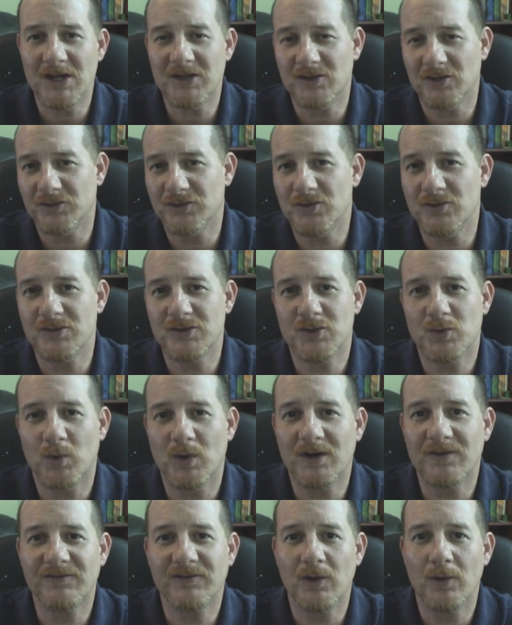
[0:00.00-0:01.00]
and you'll do this
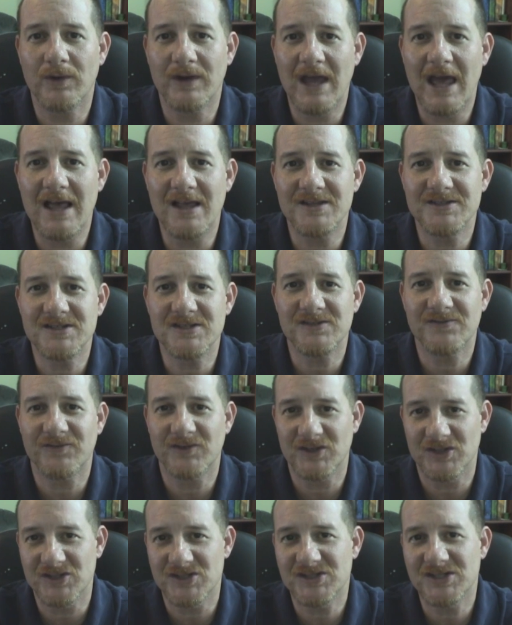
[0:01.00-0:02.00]
workflow analysis
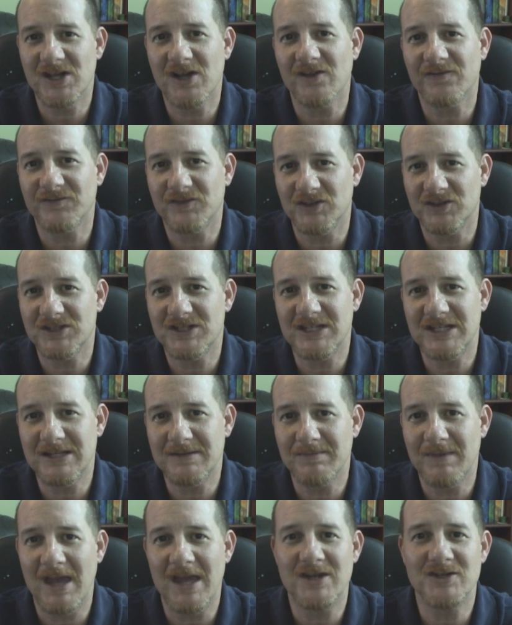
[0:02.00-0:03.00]
for yourself, your
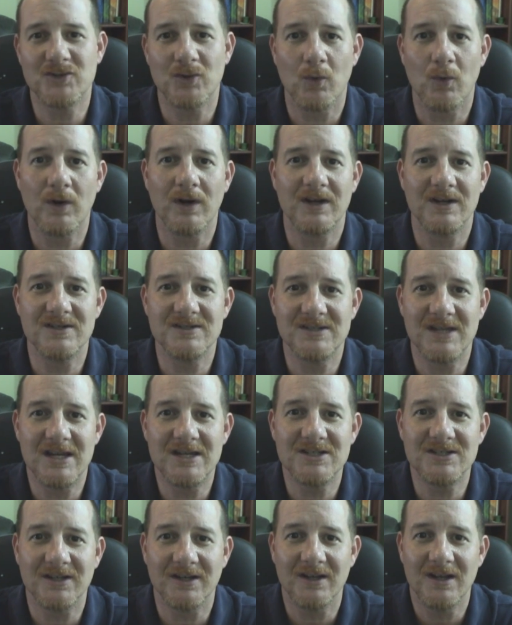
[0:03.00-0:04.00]
team, and your
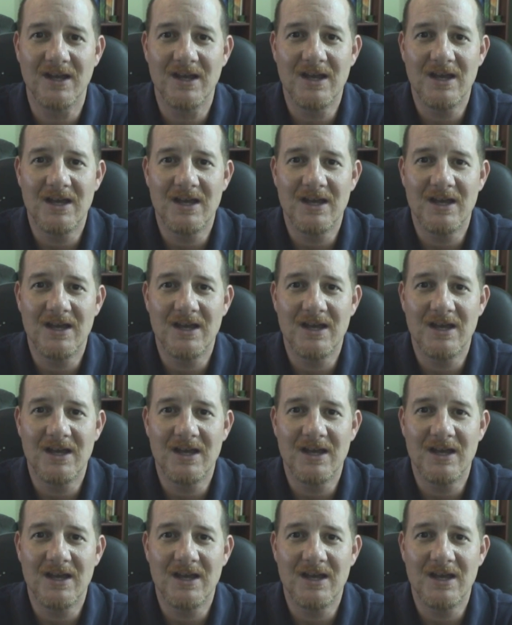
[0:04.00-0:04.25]
organization.